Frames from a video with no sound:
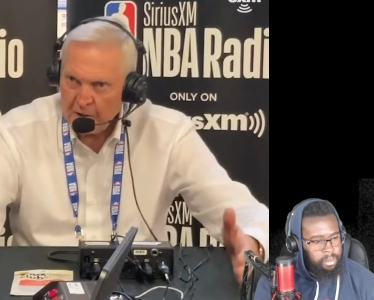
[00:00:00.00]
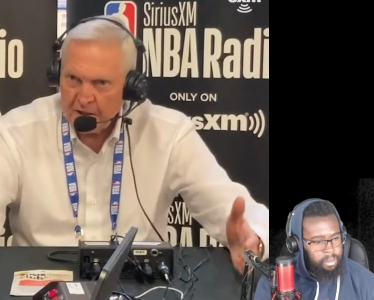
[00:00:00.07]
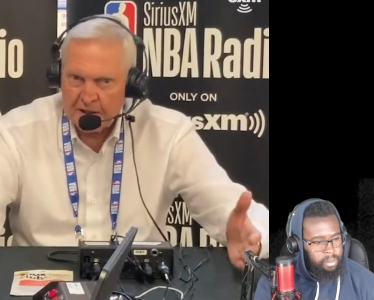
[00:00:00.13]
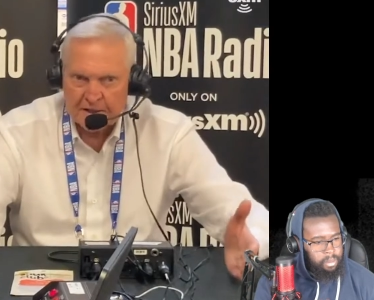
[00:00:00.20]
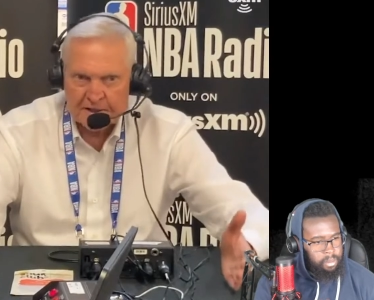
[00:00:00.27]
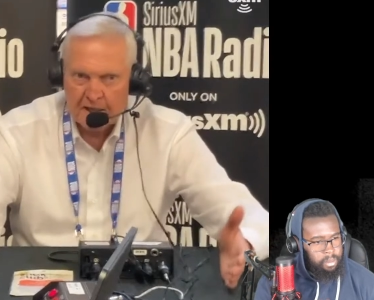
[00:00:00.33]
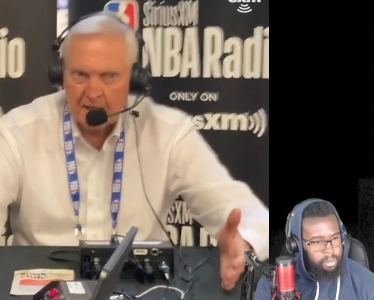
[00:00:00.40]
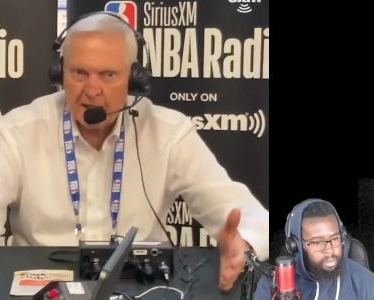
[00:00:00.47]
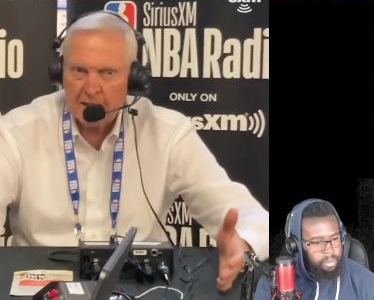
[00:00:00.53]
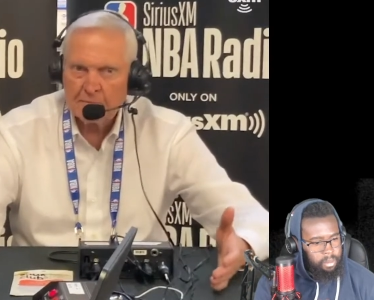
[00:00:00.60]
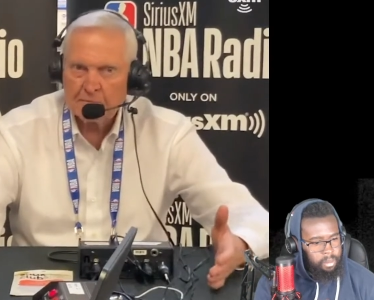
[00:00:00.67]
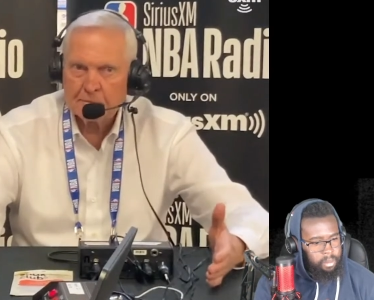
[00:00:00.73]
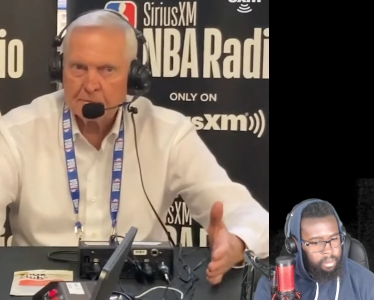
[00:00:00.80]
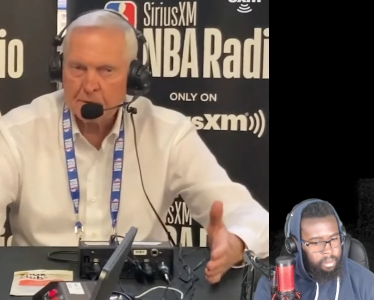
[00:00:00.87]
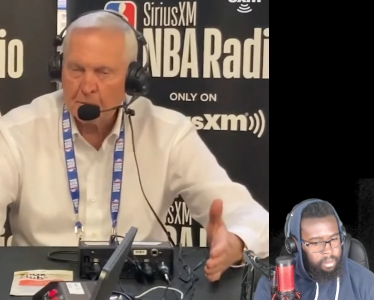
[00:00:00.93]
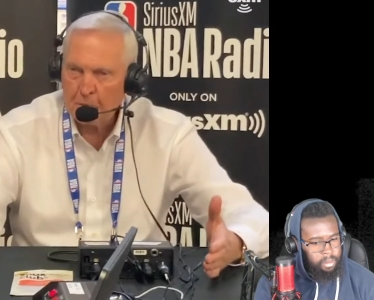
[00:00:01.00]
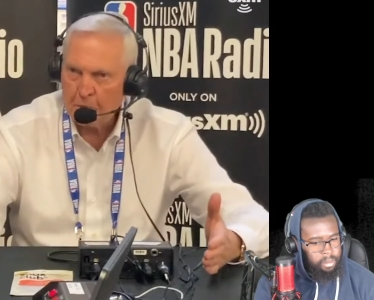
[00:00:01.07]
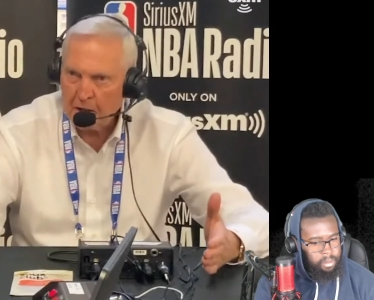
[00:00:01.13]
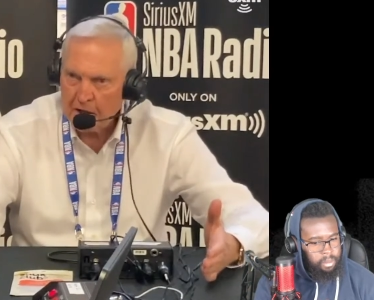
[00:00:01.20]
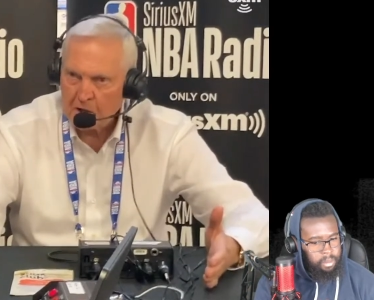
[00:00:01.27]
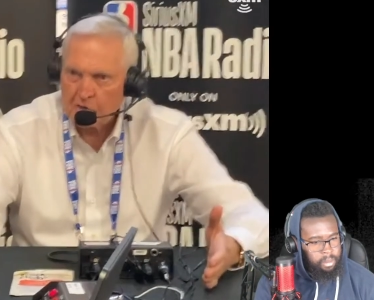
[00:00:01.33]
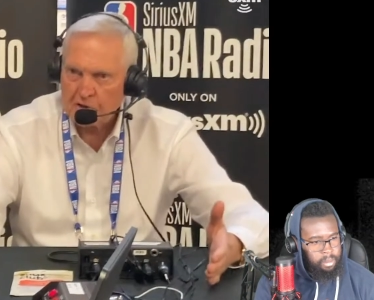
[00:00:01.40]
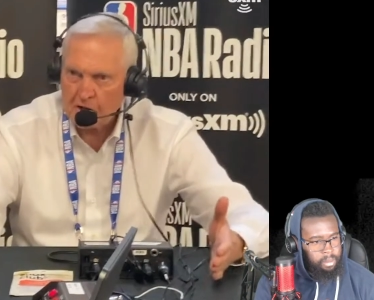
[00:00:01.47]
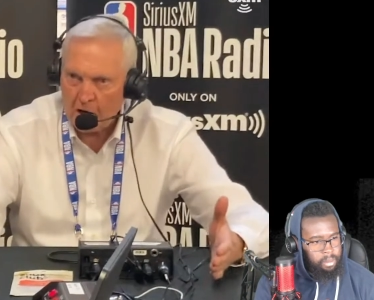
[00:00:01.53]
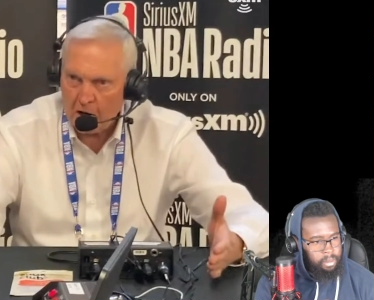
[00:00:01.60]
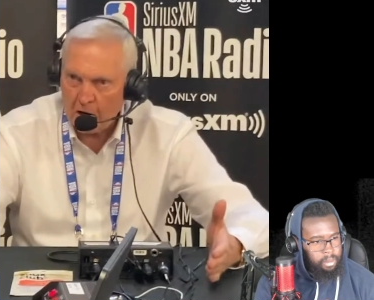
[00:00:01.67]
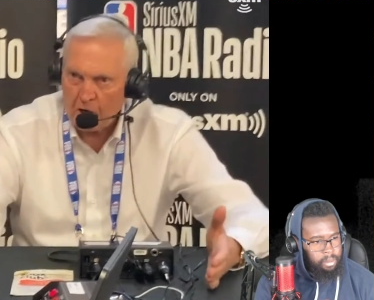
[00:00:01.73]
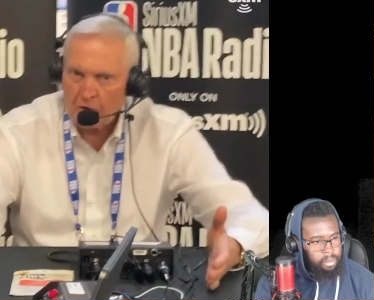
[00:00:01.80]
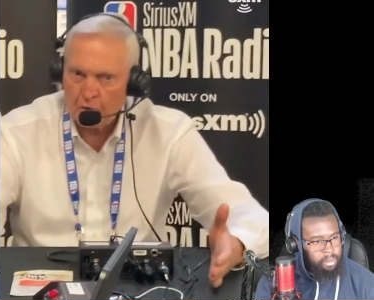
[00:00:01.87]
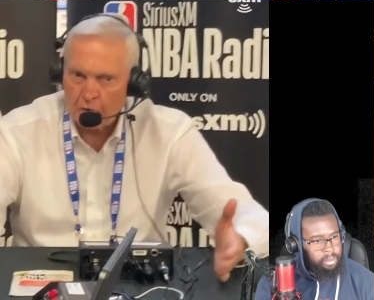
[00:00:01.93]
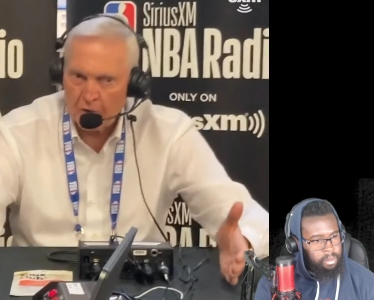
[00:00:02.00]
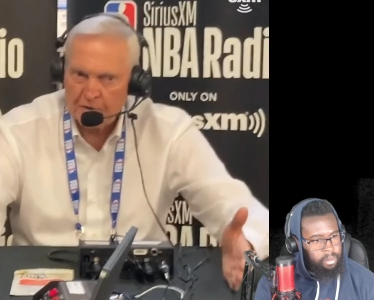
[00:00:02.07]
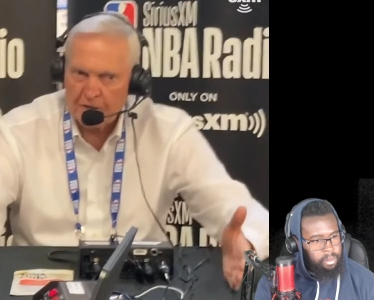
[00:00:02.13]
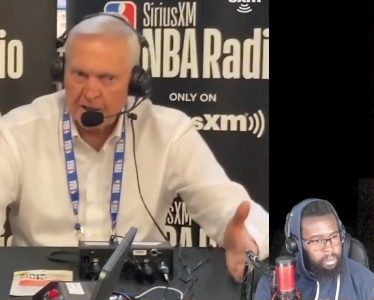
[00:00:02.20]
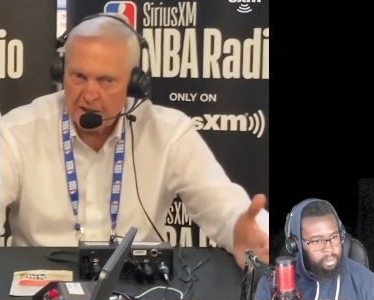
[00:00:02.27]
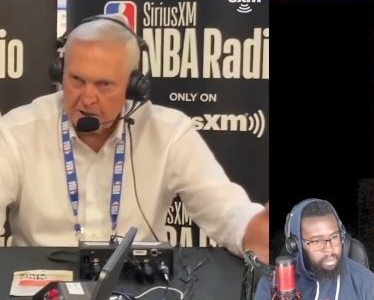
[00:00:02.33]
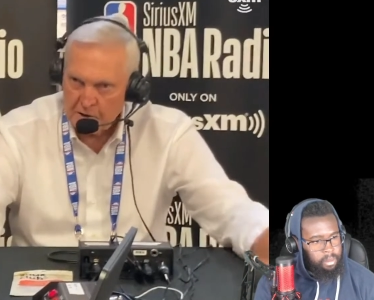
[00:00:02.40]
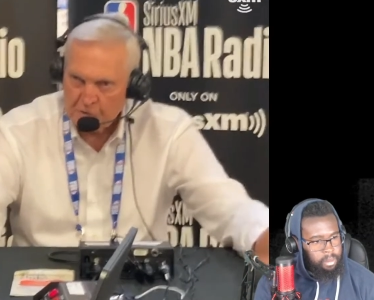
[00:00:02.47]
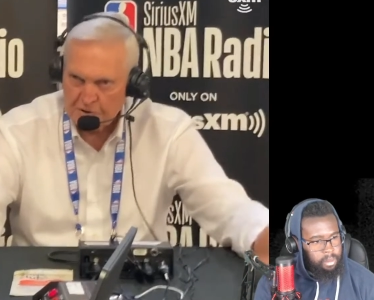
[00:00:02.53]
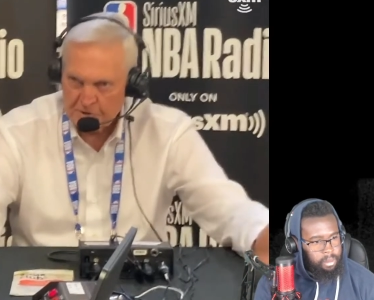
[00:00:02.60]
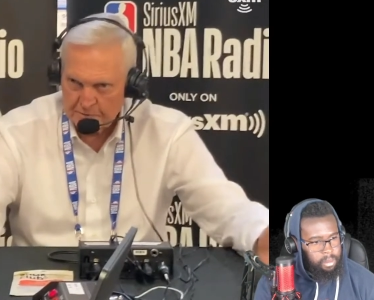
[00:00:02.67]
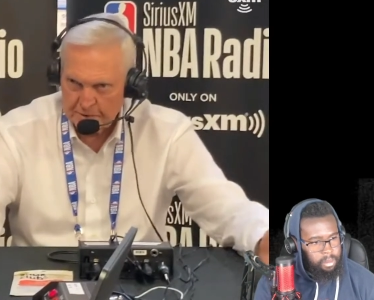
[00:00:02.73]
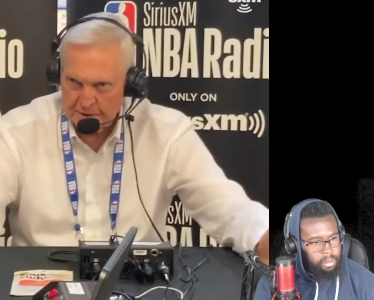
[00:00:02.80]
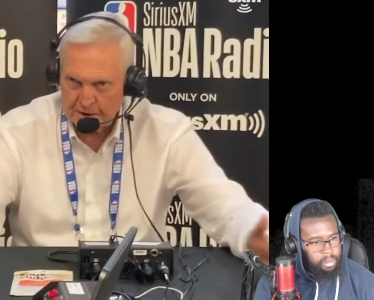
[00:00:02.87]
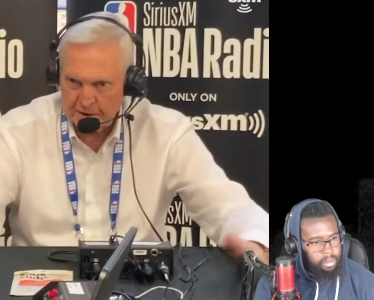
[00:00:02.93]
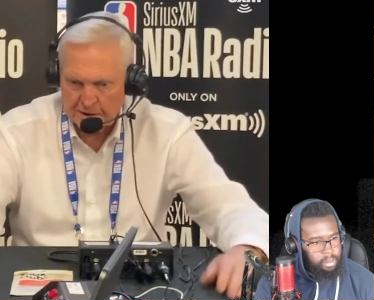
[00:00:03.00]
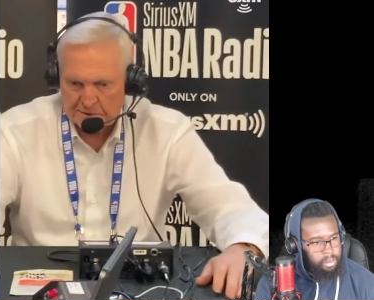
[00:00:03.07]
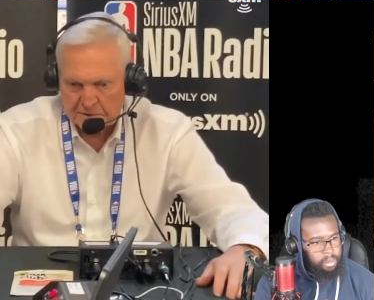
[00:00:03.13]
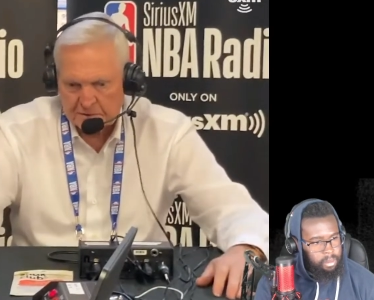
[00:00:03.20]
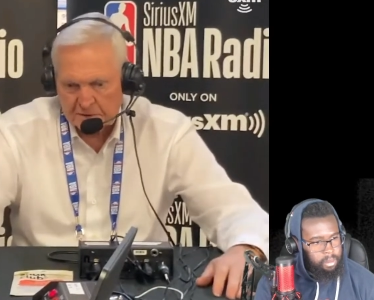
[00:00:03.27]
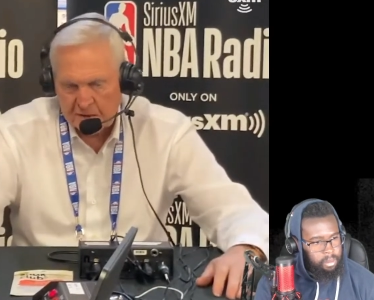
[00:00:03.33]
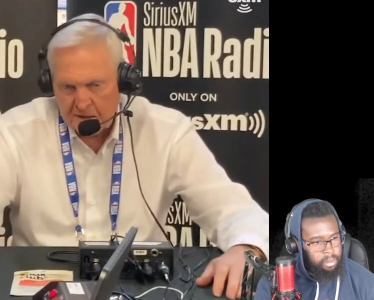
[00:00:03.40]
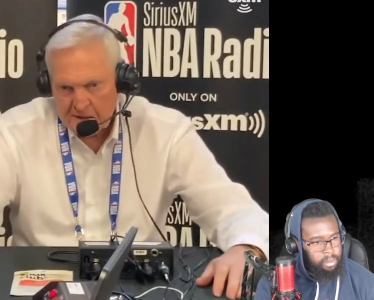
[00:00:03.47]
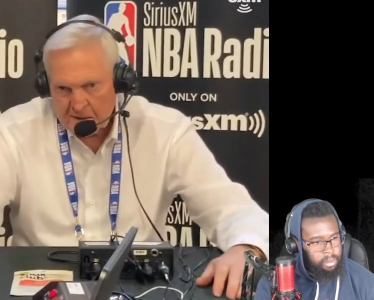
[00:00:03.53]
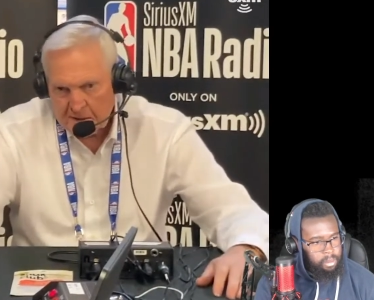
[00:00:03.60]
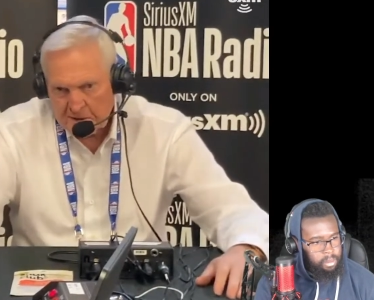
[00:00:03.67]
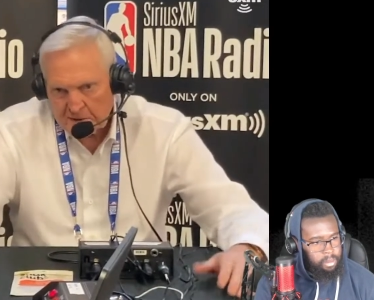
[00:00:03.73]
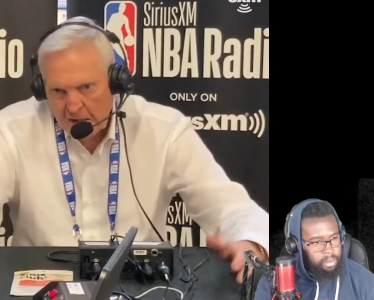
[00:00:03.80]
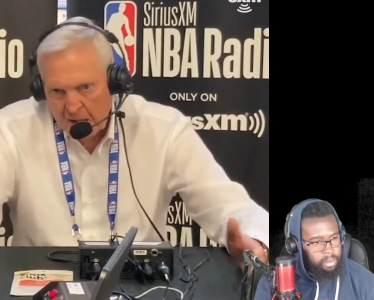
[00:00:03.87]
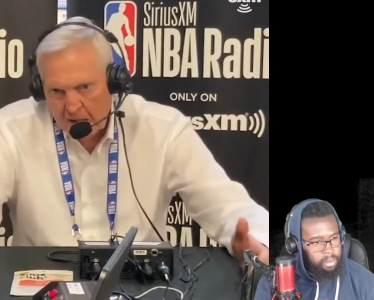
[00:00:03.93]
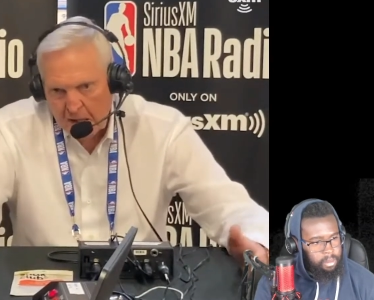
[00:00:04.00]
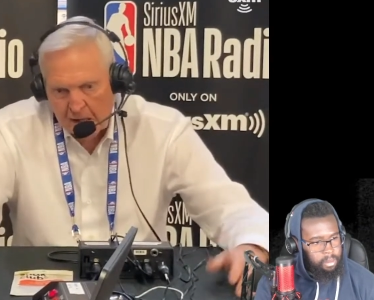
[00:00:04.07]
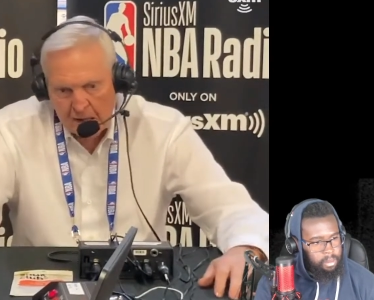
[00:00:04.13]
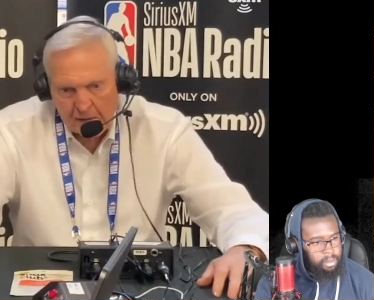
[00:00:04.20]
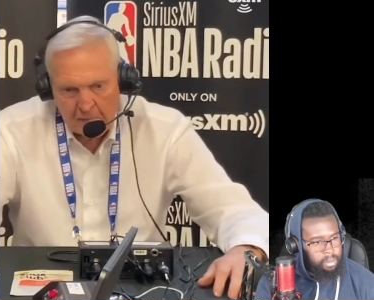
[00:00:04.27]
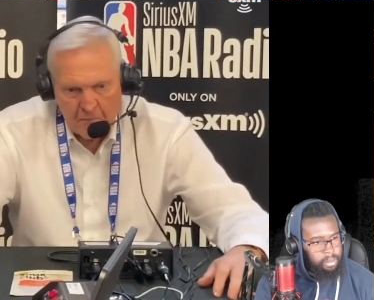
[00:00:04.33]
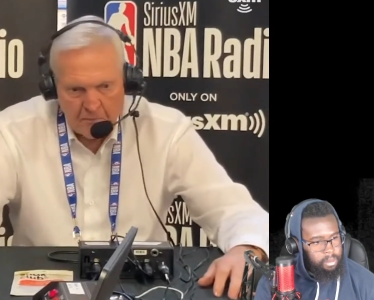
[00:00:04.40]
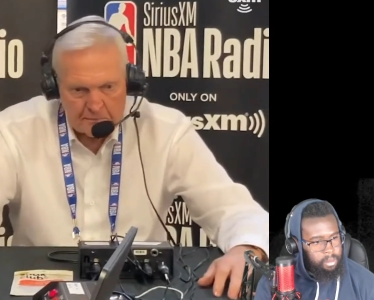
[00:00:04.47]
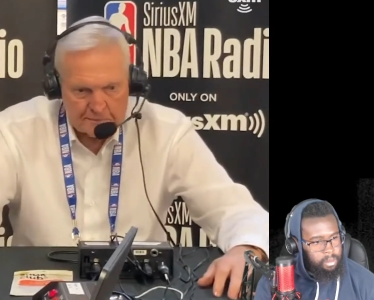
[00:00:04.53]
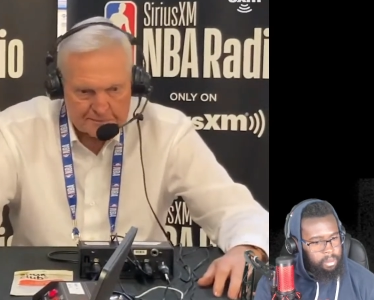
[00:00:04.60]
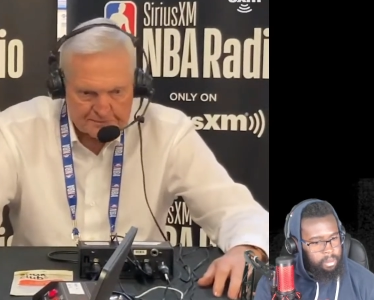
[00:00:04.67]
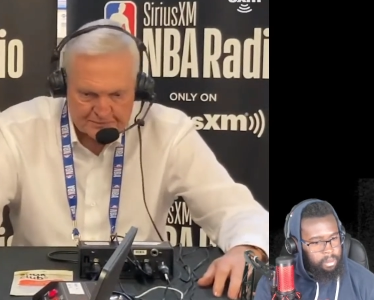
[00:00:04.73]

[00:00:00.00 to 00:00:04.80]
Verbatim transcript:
Speaker 1: point in time, the players aren't what they used to be. Um,